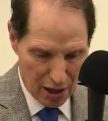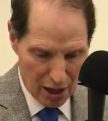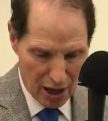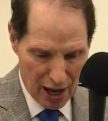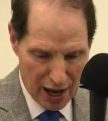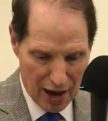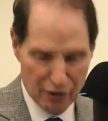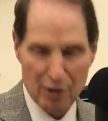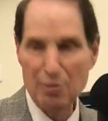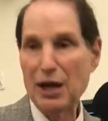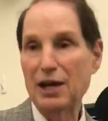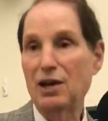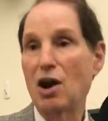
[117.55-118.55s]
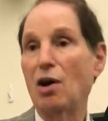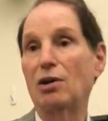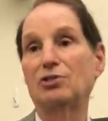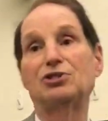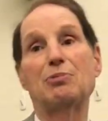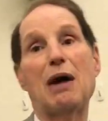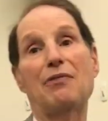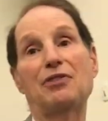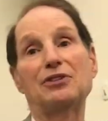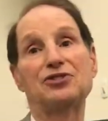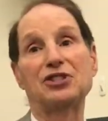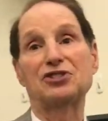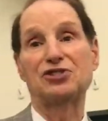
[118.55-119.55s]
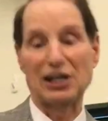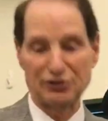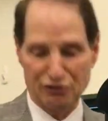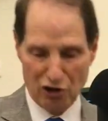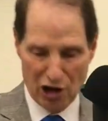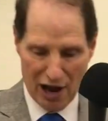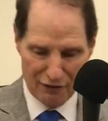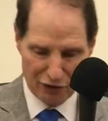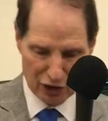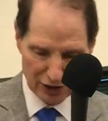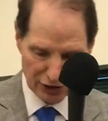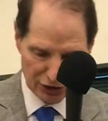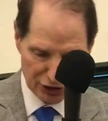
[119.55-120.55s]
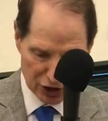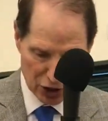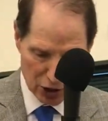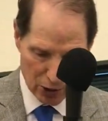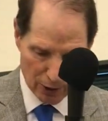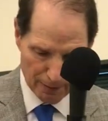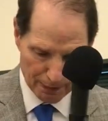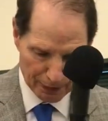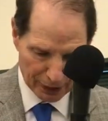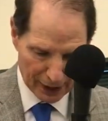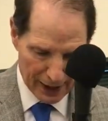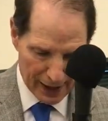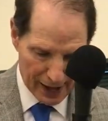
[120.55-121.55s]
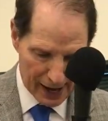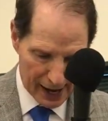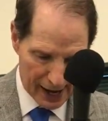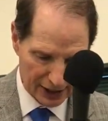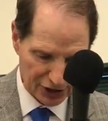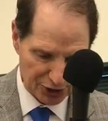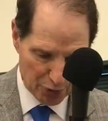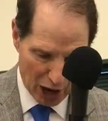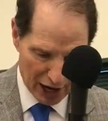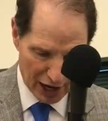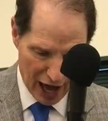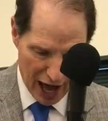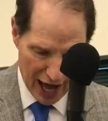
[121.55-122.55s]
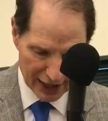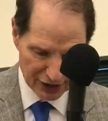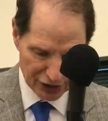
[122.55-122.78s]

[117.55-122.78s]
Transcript: And everybody knows about the successful efforts to spread lies